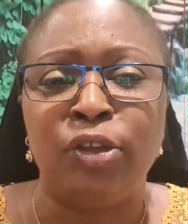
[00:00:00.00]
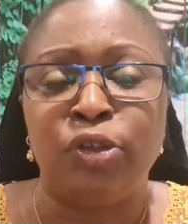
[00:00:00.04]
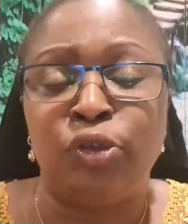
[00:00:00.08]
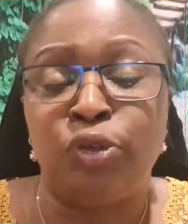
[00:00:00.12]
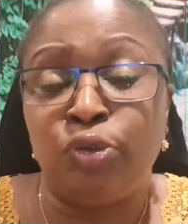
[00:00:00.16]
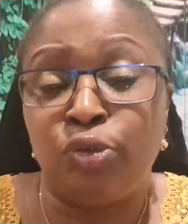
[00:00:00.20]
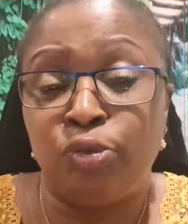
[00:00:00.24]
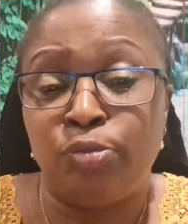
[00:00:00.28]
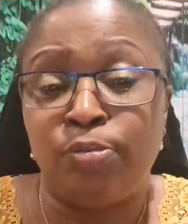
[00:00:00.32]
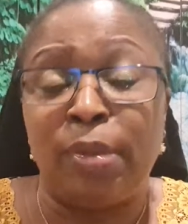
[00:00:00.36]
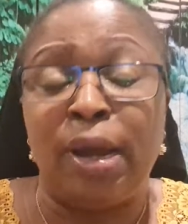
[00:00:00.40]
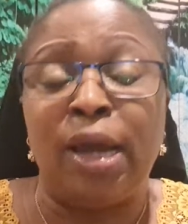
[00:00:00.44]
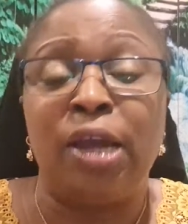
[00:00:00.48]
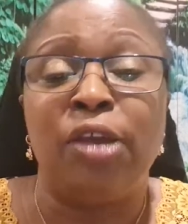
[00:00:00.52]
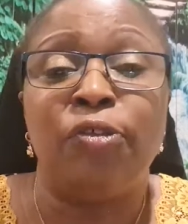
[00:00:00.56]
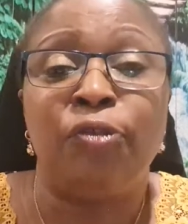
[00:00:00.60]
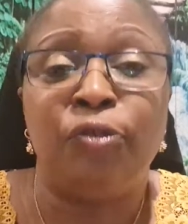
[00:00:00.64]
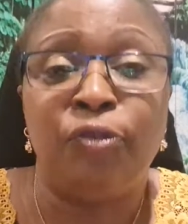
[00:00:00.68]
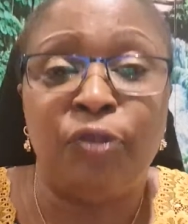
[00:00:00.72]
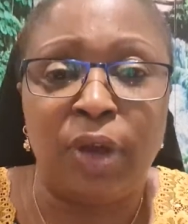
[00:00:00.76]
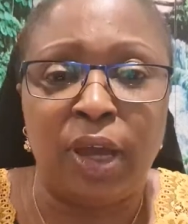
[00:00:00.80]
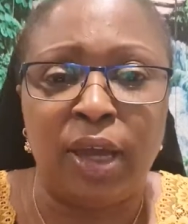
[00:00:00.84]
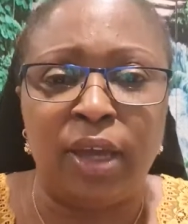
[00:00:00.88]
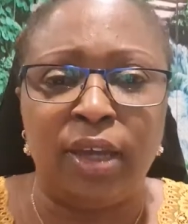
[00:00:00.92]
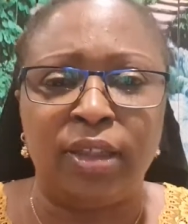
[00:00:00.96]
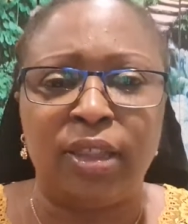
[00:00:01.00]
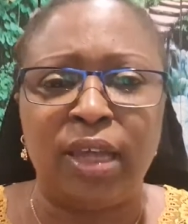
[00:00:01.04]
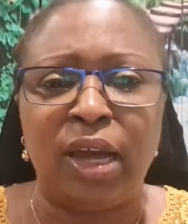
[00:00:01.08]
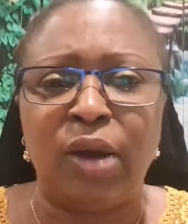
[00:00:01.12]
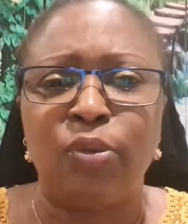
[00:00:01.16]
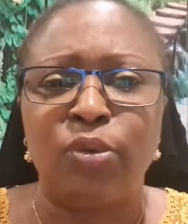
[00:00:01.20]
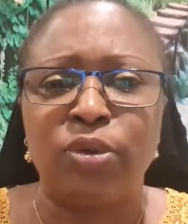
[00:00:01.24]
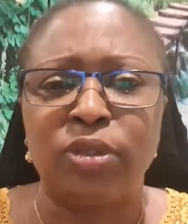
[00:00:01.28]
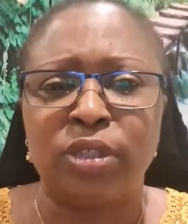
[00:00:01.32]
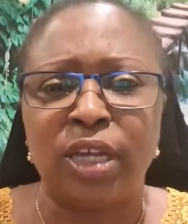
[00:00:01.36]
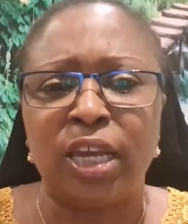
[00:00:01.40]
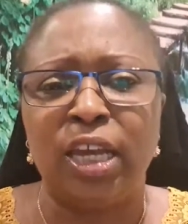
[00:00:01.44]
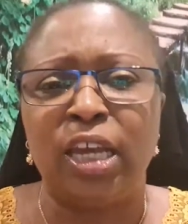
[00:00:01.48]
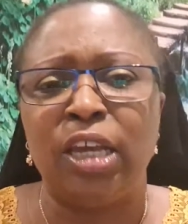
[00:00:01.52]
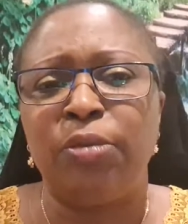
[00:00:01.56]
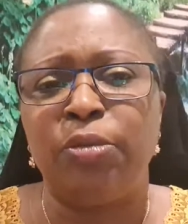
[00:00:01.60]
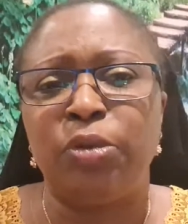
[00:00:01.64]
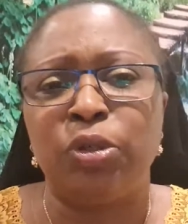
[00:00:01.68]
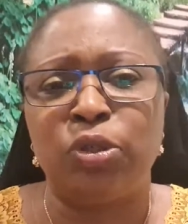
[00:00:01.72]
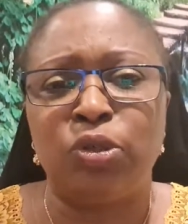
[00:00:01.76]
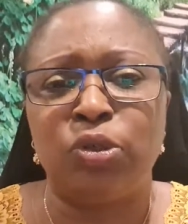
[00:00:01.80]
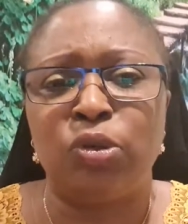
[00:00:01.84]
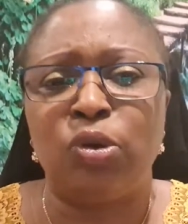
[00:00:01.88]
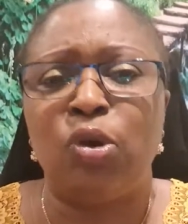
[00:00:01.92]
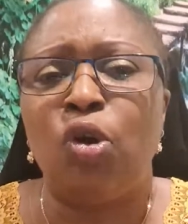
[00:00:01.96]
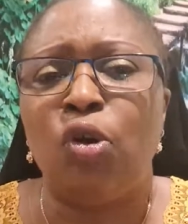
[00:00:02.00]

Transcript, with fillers: through my faith, I was able to